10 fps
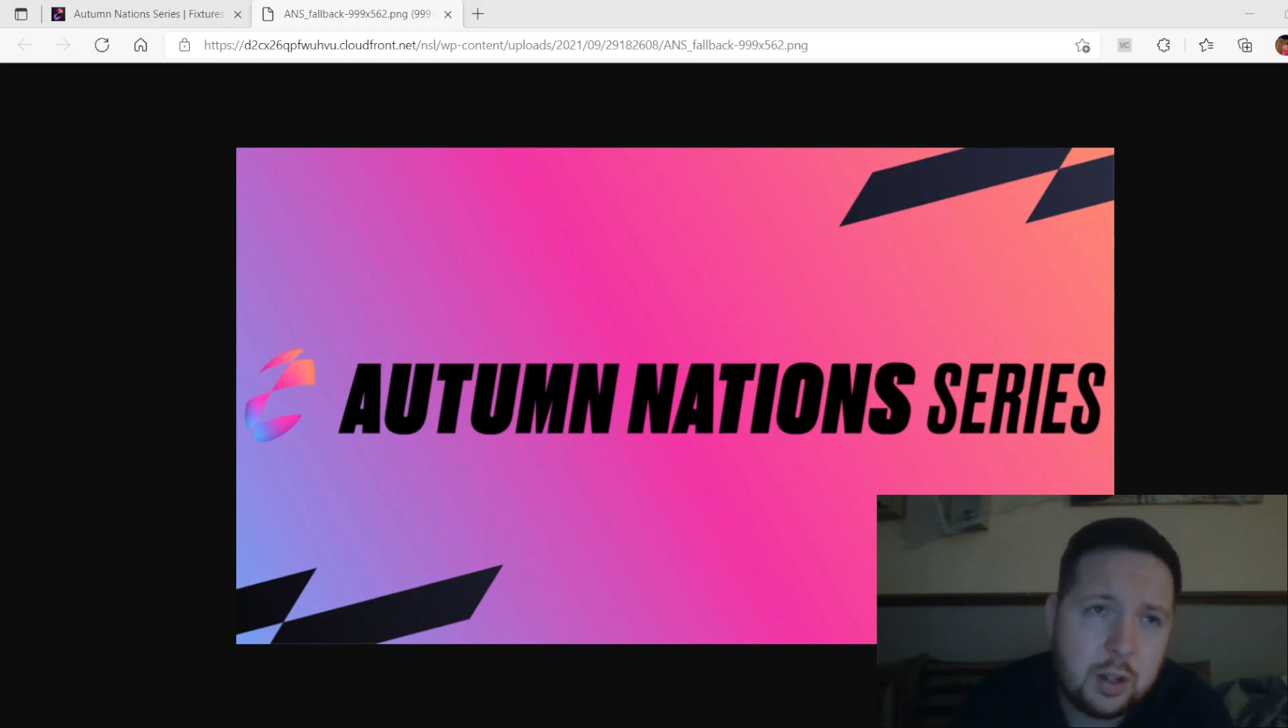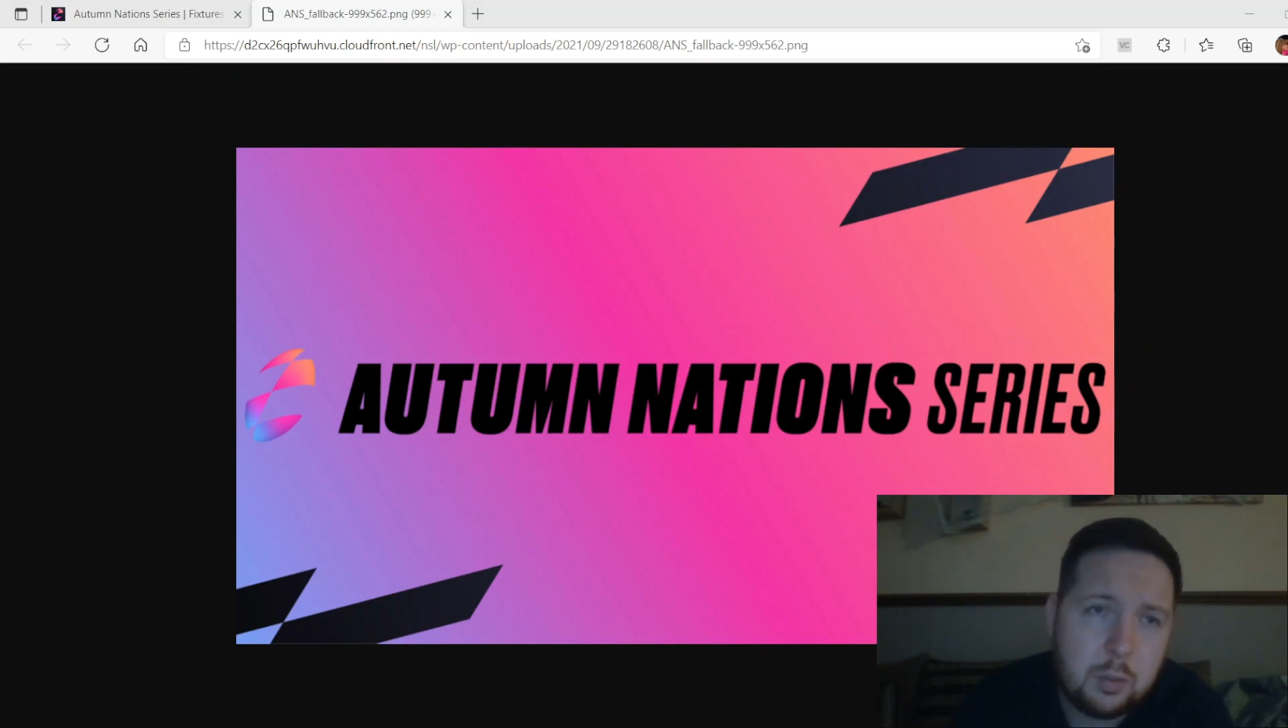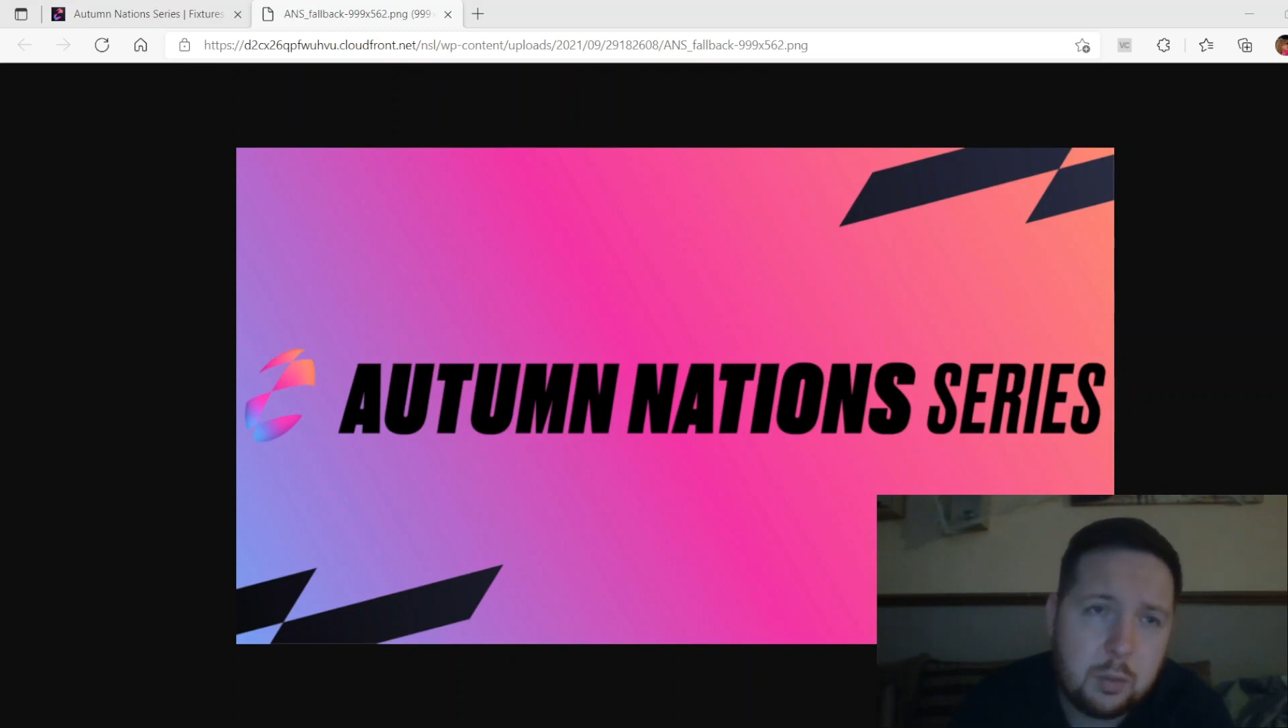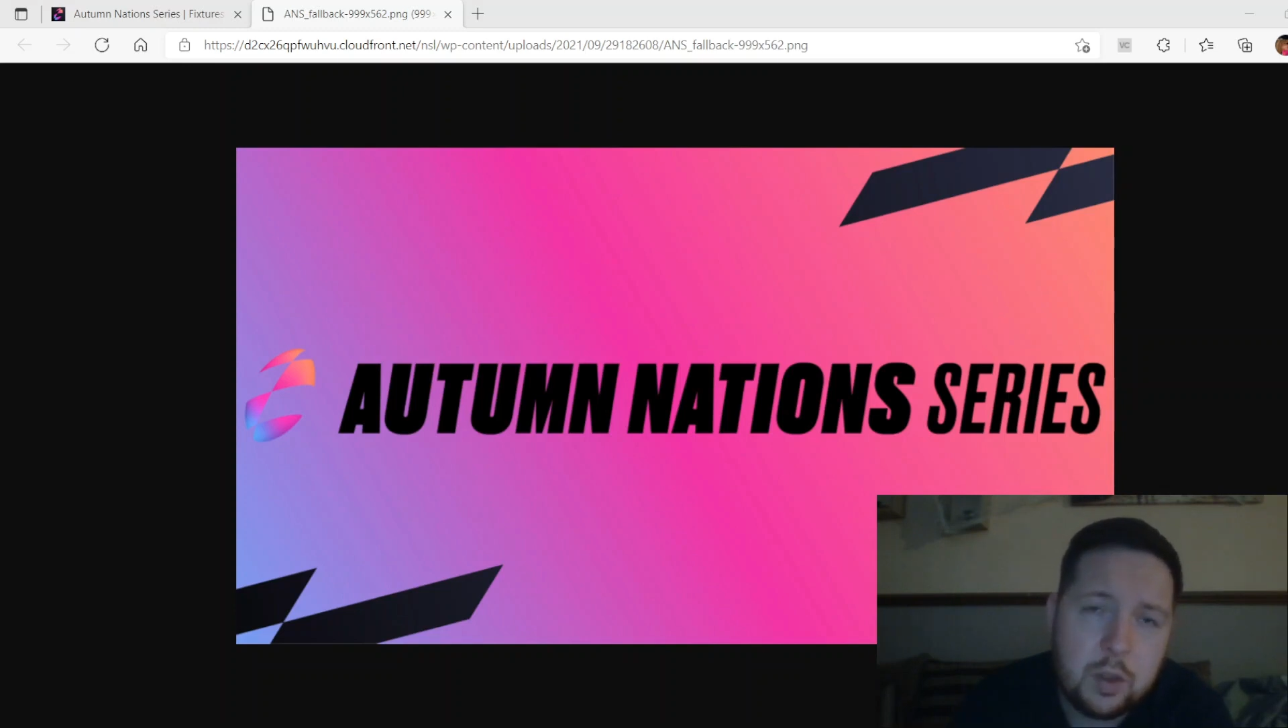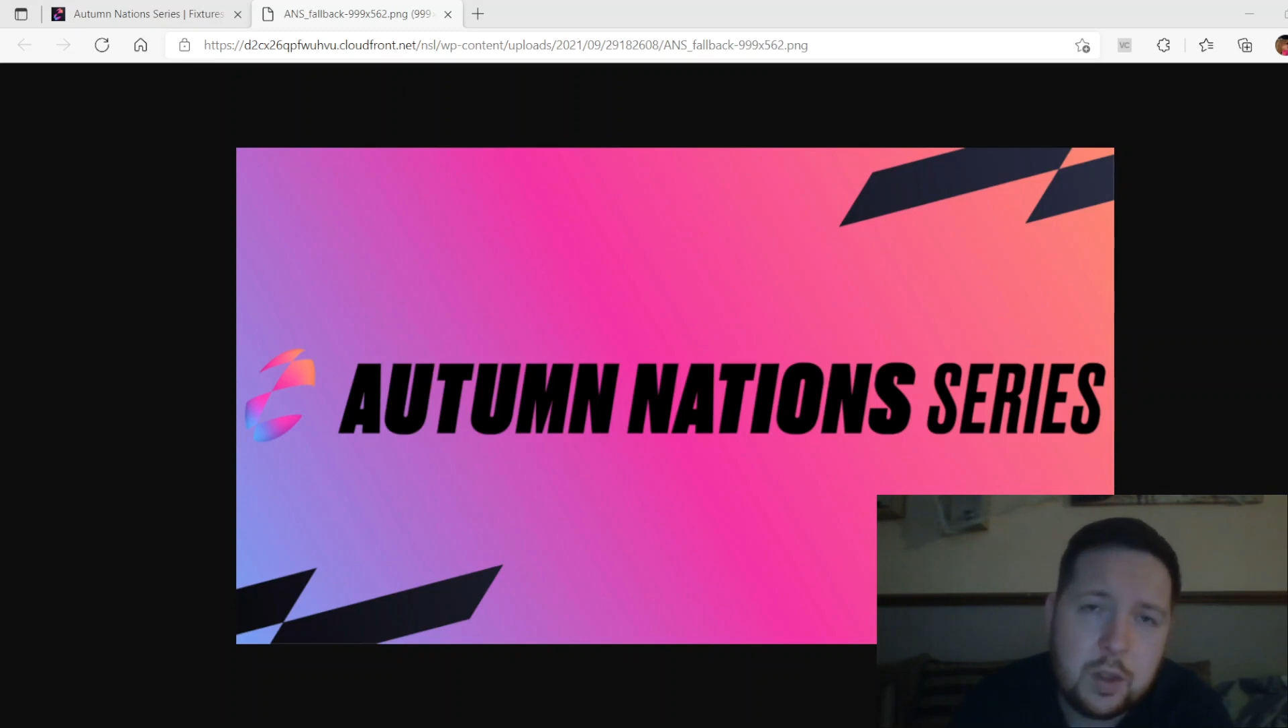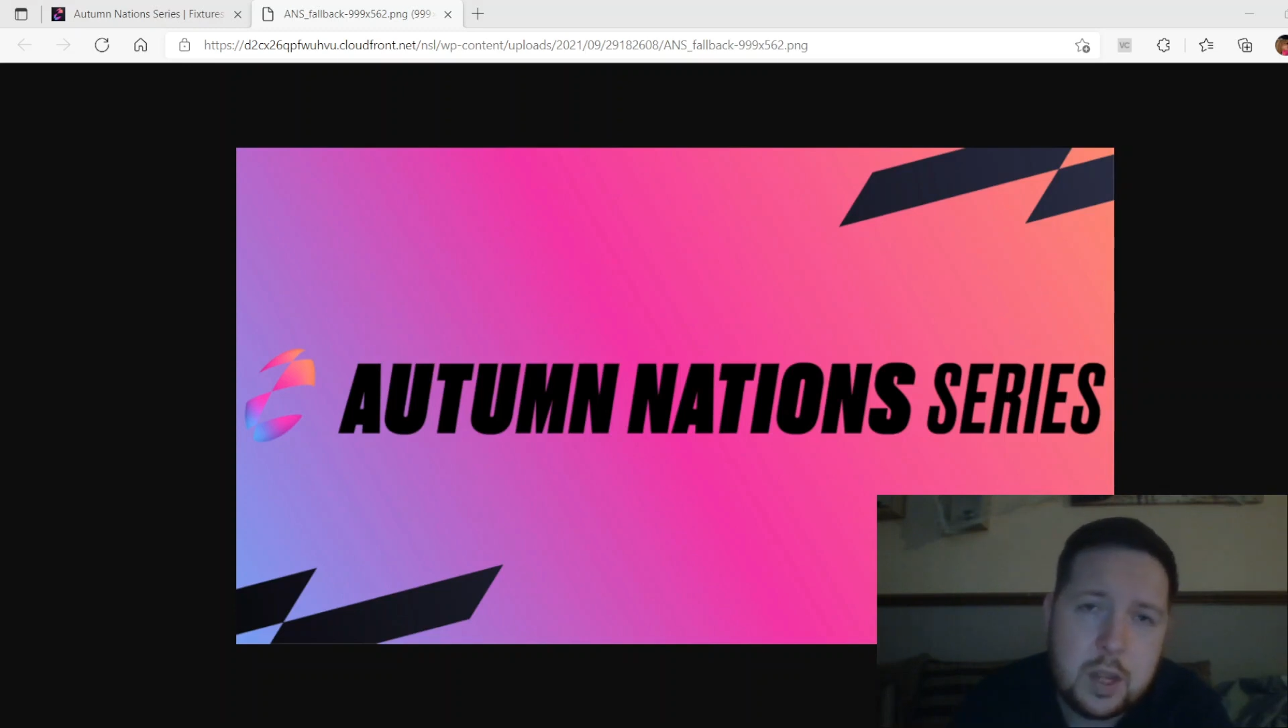did with